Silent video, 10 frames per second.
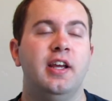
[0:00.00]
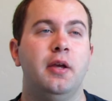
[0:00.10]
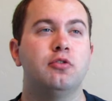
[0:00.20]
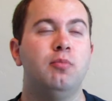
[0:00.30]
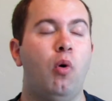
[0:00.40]

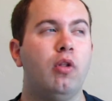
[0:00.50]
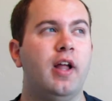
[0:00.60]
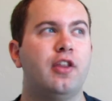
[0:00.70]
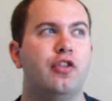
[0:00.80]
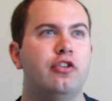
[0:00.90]
It was more
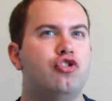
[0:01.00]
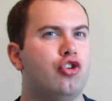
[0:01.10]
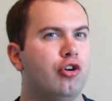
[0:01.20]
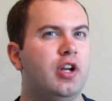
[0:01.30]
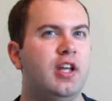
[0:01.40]
like the
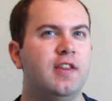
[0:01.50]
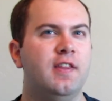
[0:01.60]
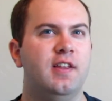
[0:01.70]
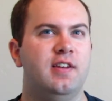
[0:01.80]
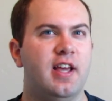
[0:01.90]
journey
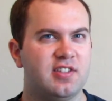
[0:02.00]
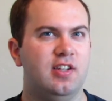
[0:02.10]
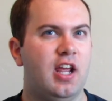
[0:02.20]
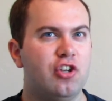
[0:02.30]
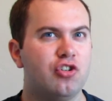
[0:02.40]
than the
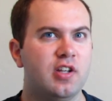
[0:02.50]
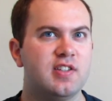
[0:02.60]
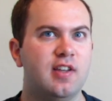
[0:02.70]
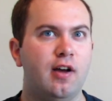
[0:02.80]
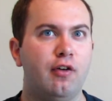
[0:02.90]
destination
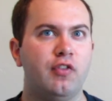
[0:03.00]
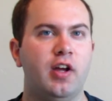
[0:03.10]
itself.